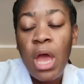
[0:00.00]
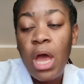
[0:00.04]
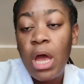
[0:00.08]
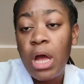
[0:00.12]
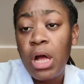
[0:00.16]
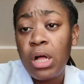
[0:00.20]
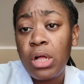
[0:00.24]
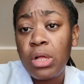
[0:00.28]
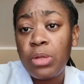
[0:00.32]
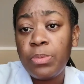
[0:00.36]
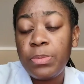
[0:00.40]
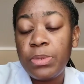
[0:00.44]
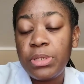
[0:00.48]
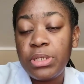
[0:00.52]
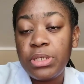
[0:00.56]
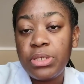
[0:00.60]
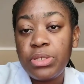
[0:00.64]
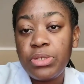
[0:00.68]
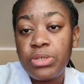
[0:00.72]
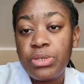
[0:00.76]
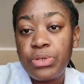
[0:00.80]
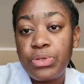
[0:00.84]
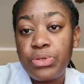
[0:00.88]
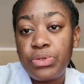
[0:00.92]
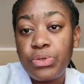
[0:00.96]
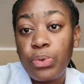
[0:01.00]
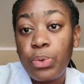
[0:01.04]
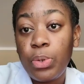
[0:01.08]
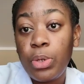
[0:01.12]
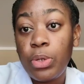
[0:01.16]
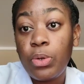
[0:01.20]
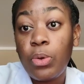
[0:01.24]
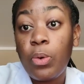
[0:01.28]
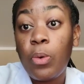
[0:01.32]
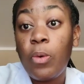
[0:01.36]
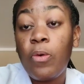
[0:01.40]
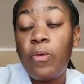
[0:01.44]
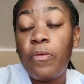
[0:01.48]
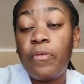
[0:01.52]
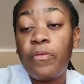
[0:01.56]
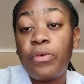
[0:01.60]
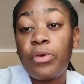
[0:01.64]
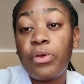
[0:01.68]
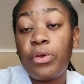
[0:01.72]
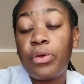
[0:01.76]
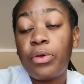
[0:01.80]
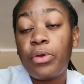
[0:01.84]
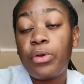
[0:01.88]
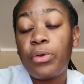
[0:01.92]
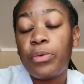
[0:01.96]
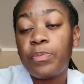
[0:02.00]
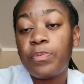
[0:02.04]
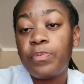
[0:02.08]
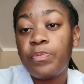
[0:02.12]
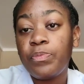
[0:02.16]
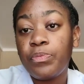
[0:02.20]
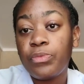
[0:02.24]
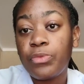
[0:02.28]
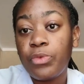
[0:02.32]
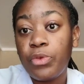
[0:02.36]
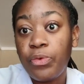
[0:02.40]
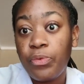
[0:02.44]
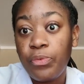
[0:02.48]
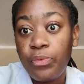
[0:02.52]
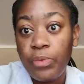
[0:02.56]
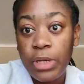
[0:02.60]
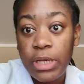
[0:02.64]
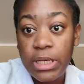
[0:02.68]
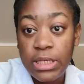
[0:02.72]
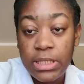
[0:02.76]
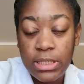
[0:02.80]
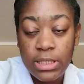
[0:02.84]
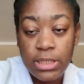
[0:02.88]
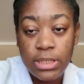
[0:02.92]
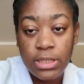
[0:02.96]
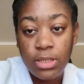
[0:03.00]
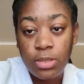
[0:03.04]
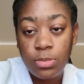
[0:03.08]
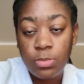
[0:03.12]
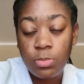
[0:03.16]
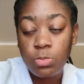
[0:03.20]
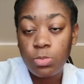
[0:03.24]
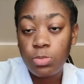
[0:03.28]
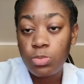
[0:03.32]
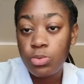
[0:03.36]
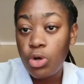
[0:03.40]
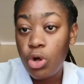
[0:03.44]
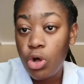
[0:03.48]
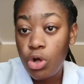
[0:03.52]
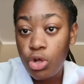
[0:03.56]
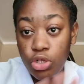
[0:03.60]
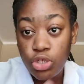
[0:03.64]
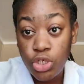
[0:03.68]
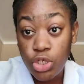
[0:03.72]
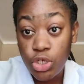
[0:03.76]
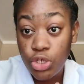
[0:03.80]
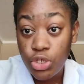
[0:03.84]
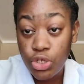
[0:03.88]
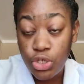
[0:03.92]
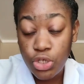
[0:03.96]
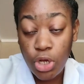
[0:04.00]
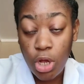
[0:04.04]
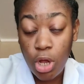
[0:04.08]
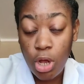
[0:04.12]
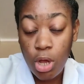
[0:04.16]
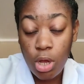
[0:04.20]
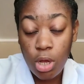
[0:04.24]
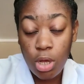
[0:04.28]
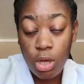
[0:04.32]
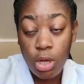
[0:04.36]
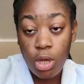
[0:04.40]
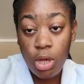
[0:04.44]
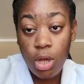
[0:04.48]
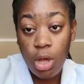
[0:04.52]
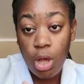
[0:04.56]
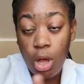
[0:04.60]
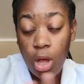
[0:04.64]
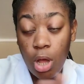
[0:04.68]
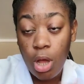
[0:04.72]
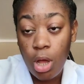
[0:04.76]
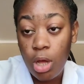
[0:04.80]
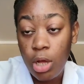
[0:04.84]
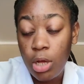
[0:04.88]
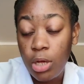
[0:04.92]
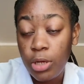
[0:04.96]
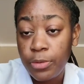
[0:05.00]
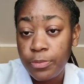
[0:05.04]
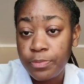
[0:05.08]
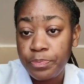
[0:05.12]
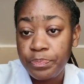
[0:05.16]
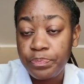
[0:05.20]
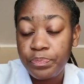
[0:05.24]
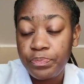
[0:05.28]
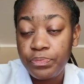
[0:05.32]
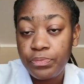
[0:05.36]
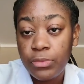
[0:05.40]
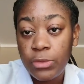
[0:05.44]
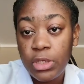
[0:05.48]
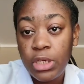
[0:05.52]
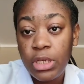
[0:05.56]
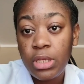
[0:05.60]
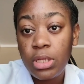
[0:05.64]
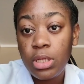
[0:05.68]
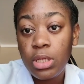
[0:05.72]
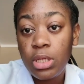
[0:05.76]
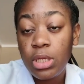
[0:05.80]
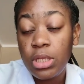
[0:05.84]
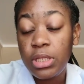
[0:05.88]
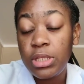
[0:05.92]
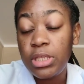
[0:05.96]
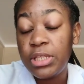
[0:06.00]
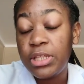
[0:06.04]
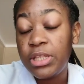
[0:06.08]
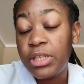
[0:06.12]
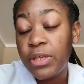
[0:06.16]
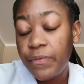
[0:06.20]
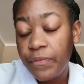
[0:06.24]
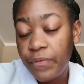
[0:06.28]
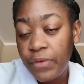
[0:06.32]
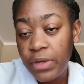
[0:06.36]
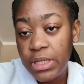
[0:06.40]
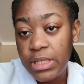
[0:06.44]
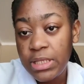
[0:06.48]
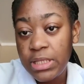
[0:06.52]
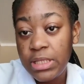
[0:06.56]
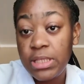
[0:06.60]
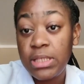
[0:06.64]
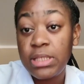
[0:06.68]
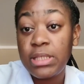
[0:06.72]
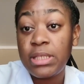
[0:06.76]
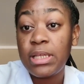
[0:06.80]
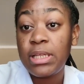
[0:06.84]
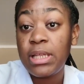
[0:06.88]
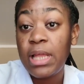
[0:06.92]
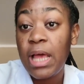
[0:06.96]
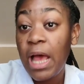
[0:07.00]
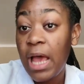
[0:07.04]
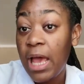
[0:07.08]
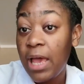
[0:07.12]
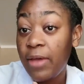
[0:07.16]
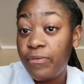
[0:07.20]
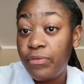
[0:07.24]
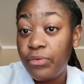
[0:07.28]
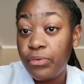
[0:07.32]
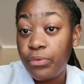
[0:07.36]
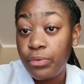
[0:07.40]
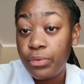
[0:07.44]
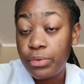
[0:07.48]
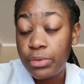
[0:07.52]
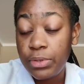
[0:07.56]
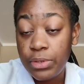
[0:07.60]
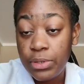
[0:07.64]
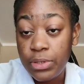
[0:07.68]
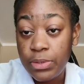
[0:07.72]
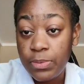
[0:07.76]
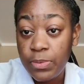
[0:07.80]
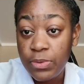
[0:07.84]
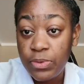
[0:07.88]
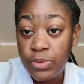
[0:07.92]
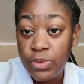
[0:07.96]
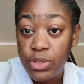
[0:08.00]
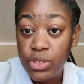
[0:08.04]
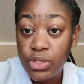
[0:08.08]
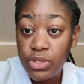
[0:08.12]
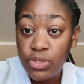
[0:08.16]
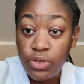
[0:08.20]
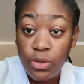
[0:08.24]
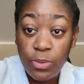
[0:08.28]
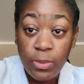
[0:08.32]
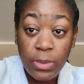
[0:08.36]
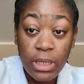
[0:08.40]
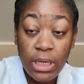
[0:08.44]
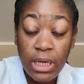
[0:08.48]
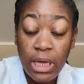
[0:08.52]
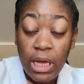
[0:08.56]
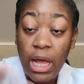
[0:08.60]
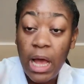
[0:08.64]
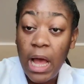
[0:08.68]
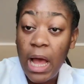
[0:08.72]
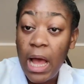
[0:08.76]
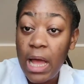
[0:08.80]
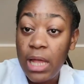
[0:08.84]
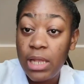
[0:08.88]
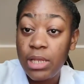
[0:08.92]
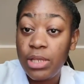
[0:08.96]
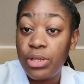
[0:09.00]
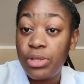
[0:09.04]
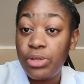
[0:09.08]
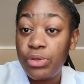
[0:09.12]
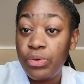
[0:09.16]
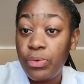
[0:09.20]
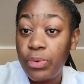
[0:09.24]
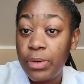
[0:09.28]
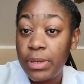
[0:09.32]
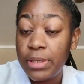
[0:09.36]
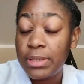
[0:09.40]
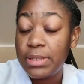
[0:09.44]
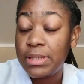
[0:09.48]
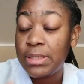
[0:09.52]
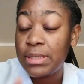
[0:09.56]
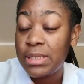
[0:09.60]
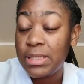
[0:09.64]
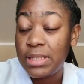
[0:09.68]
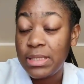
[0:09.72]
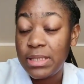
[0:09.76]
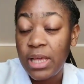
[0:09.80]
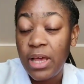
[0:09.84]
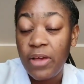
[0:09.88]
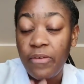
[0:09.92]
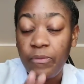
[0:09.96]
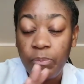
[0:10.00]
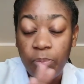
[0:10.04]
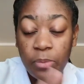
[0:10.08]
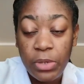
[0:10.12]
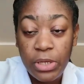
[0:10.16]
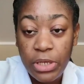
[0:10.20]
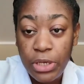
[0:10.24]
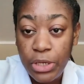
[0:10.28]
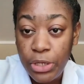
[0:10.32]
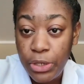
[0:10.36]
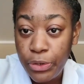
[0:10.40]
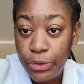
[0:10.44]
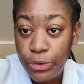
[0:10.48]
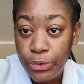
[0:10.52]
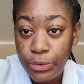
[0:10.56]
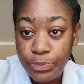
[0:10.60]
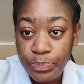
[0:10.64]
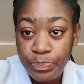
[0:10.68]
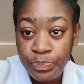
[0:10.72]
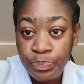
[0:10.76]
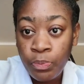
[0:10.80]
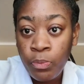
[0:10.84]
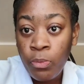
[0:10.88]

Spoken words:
I'll be just going over racism, culture shock, the differences that I've noticed between Jamaica and the US since I've been here.